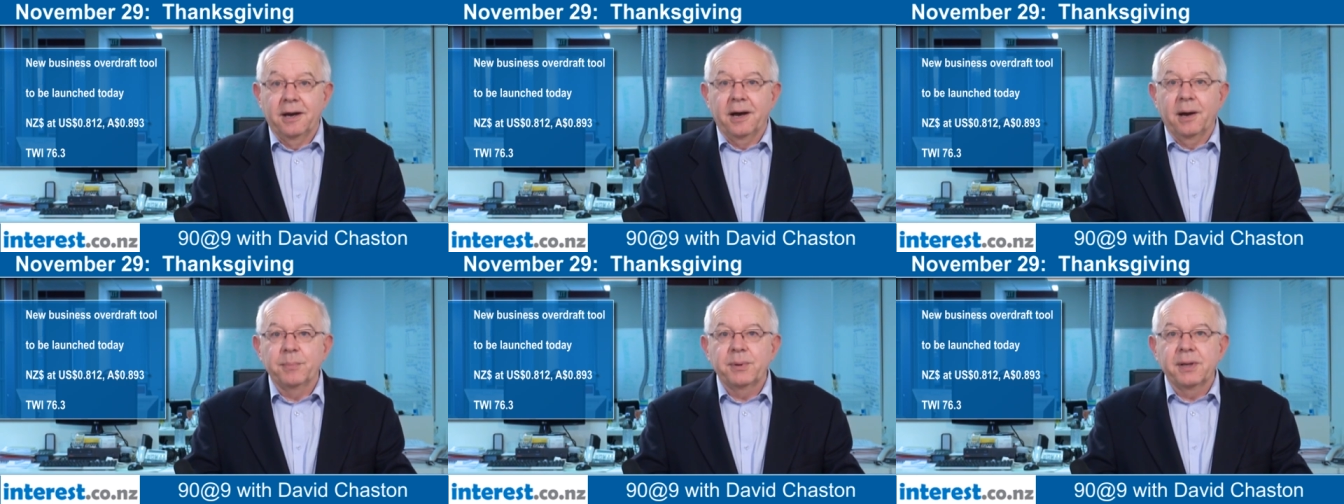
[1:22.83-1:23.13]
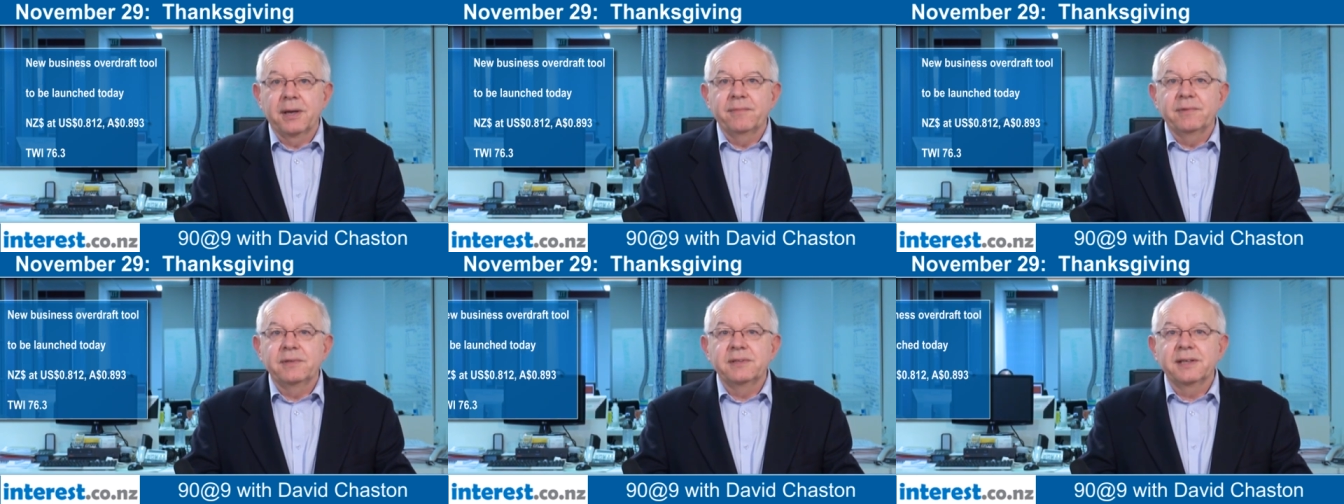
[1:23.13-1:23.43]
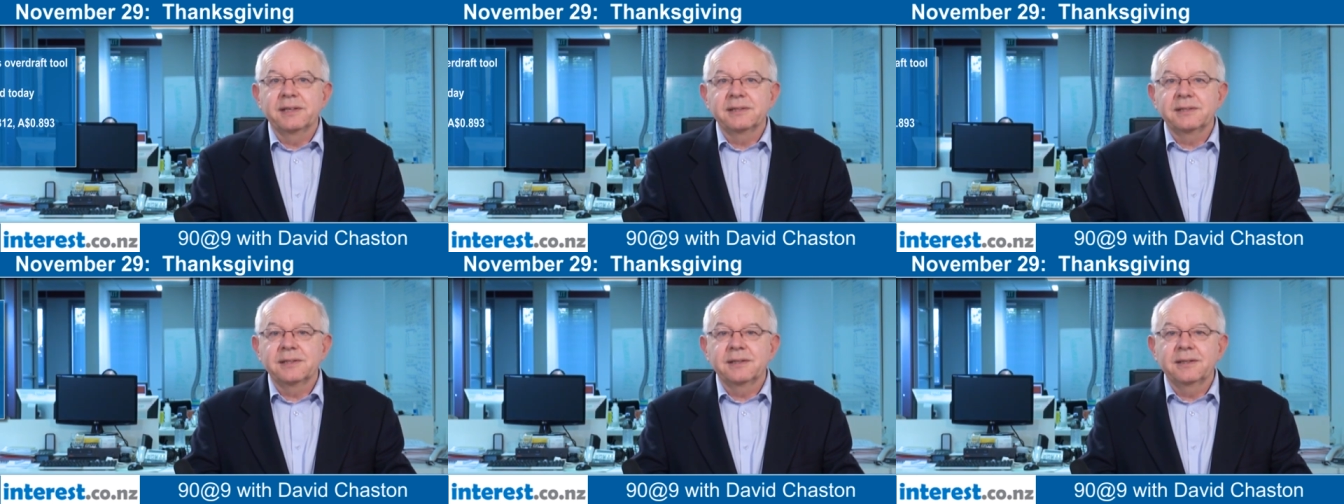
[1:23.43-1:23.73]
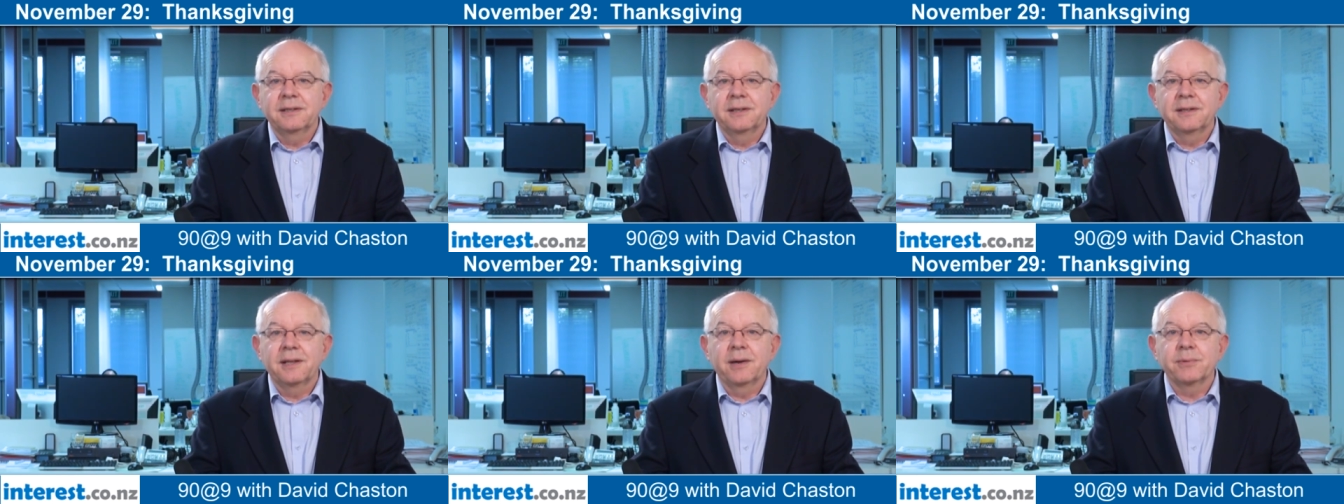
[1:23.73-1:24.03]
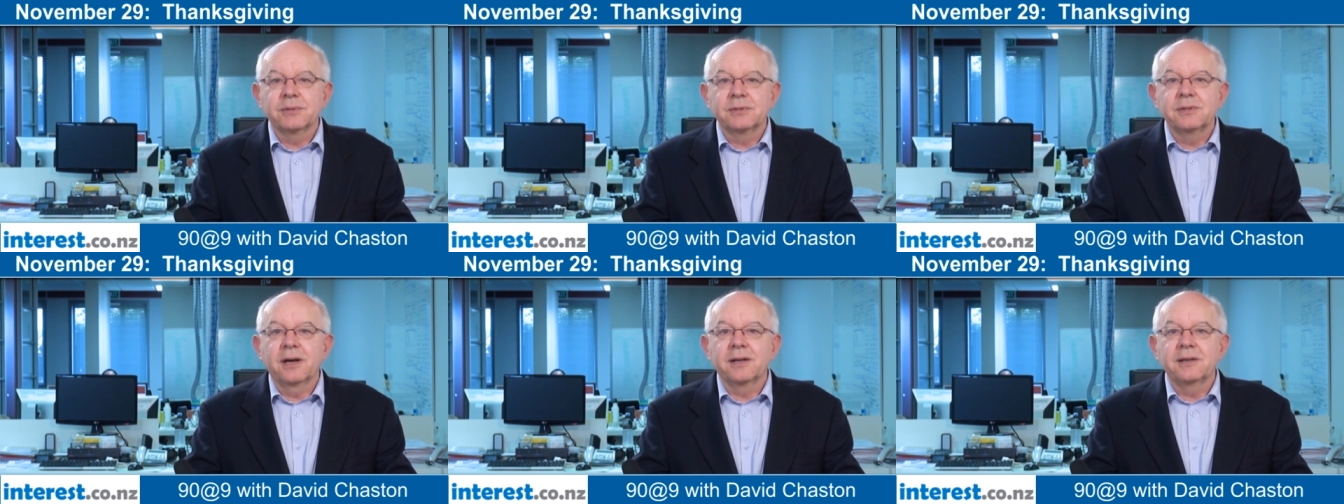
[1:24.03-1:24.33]
I'm David Chaston, and
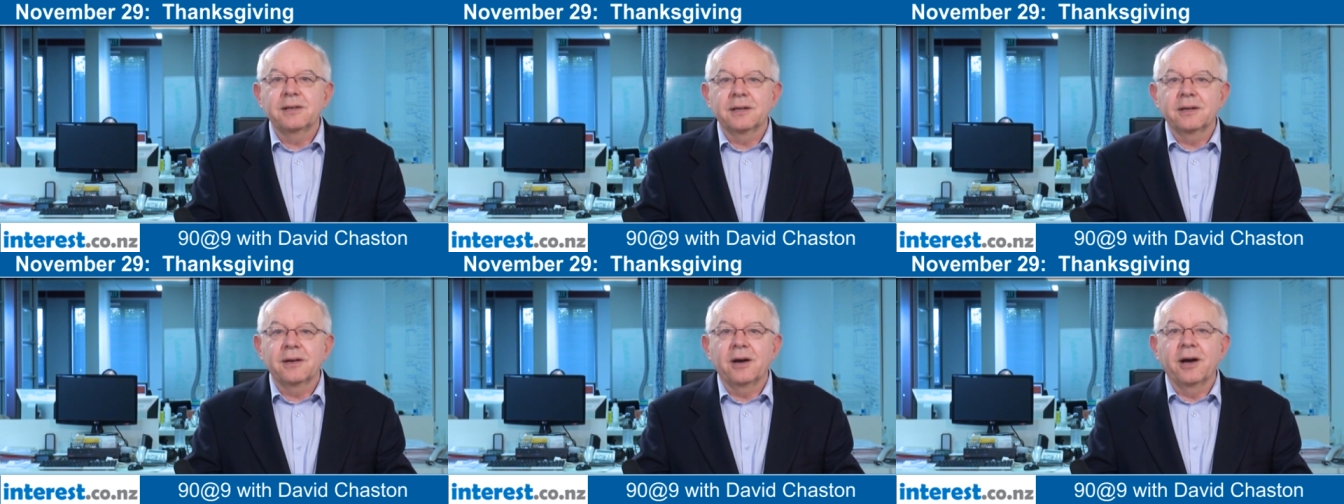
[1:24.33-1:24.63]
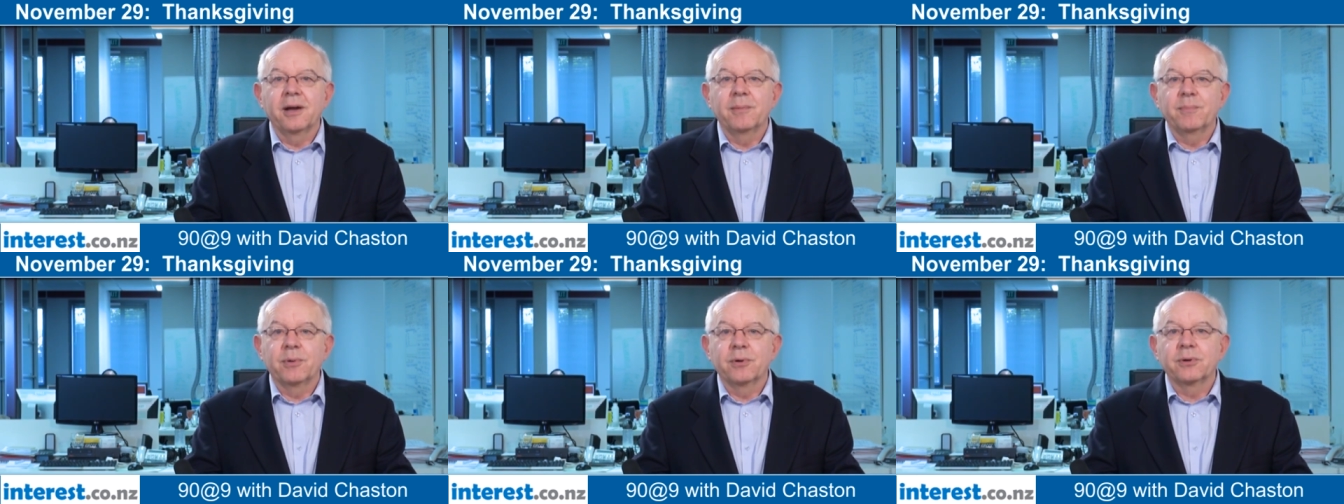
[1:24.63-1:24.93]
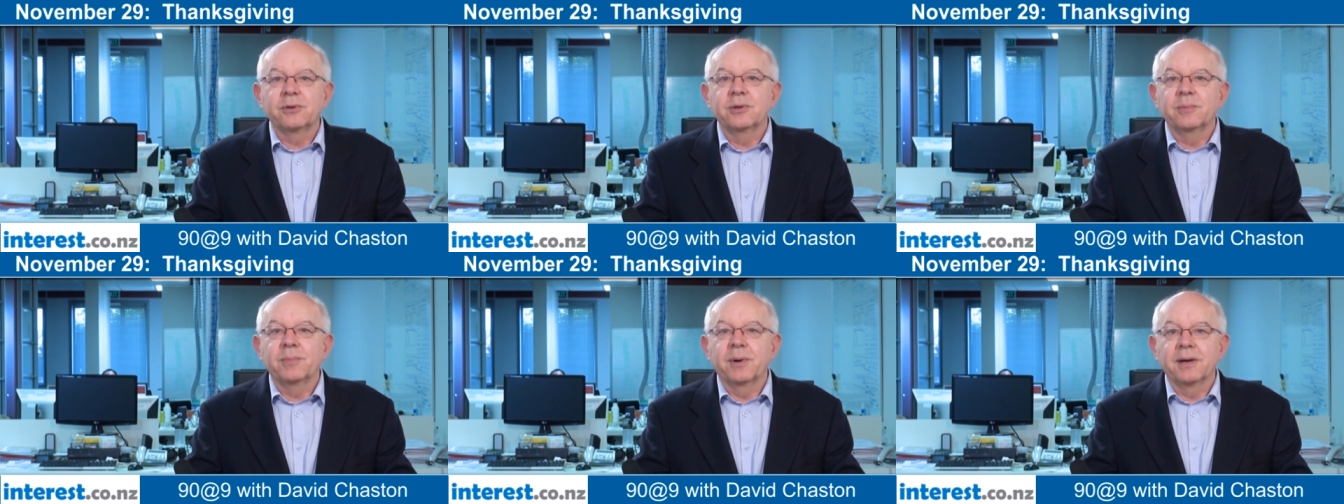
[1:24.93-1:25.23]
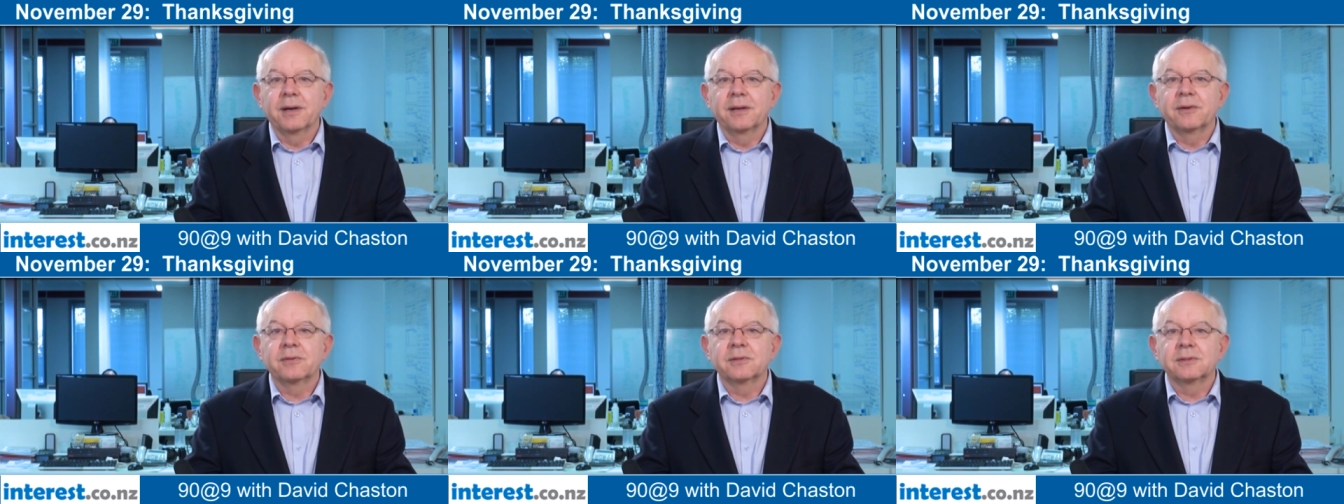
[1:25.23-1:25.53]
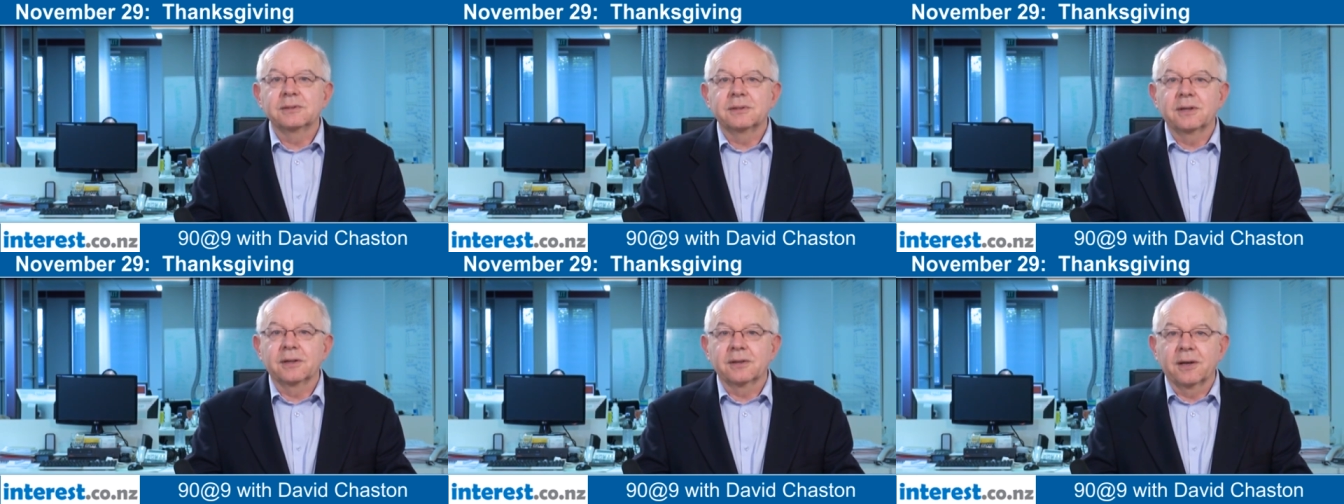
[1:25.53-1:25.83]
that was 90 at 9, brought to you by
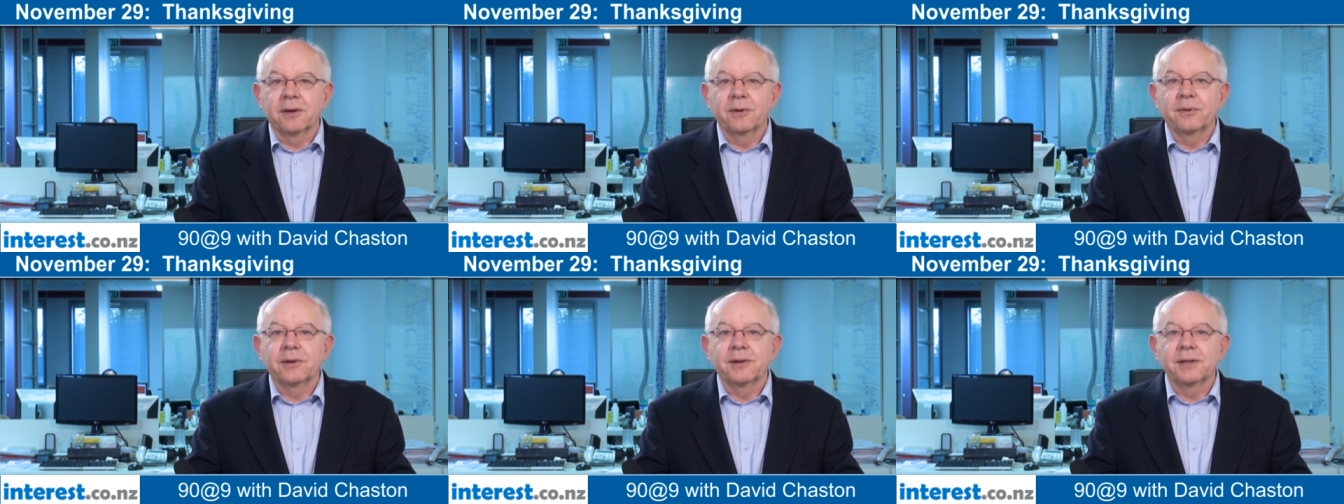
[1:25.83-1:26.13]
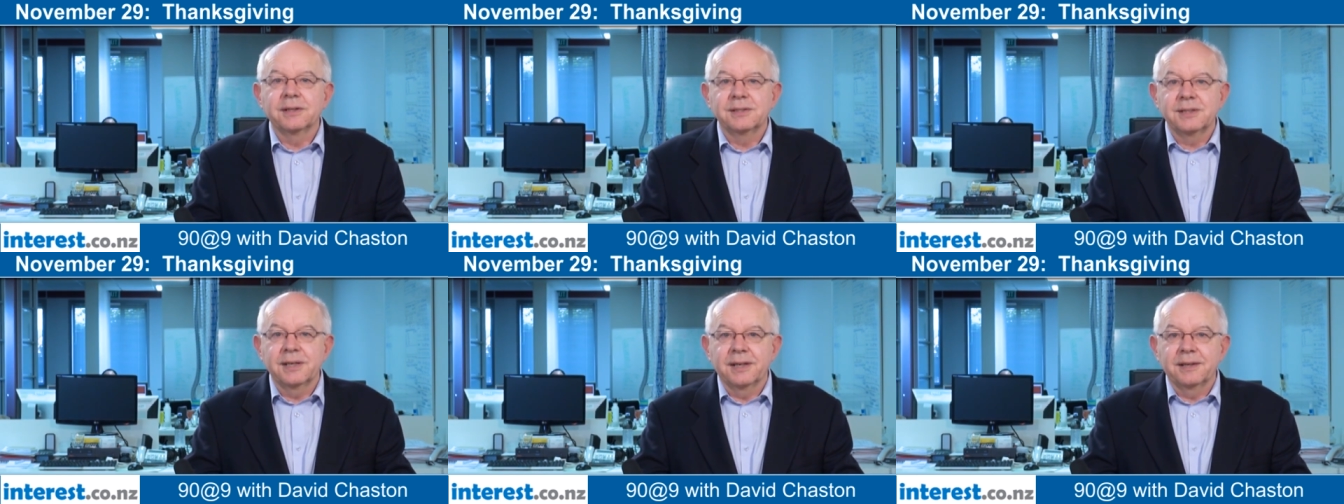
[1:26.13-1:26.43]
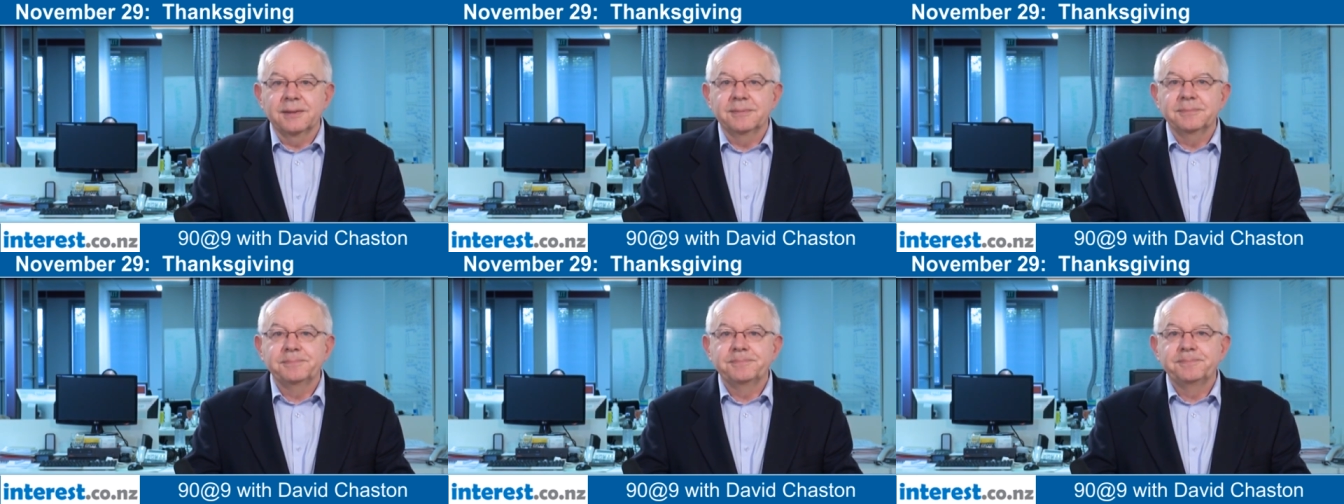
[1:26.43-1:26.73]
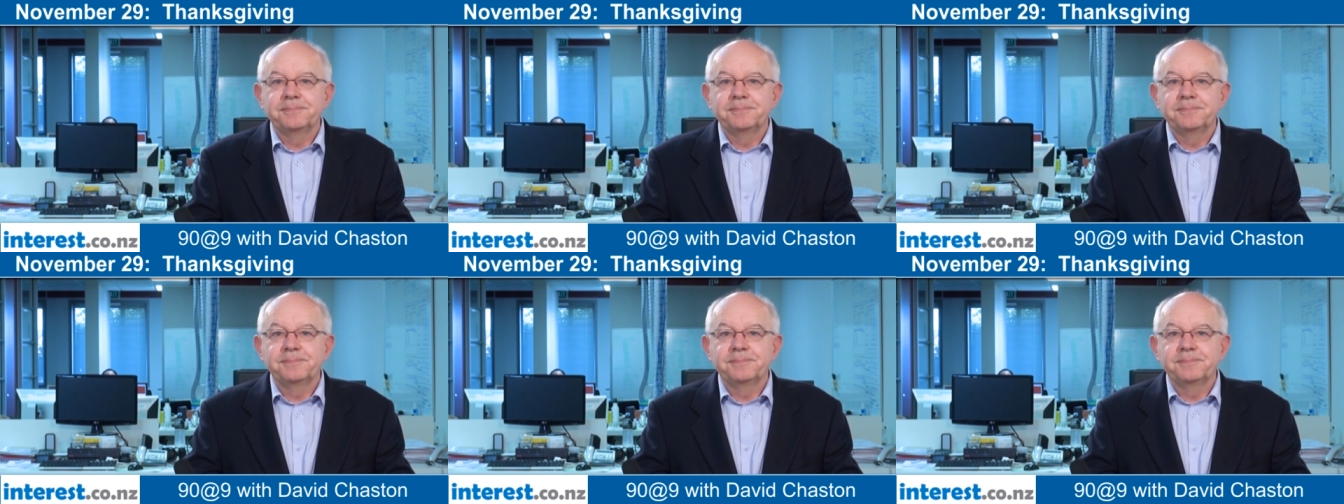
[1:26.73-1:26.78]
interest.co.nz.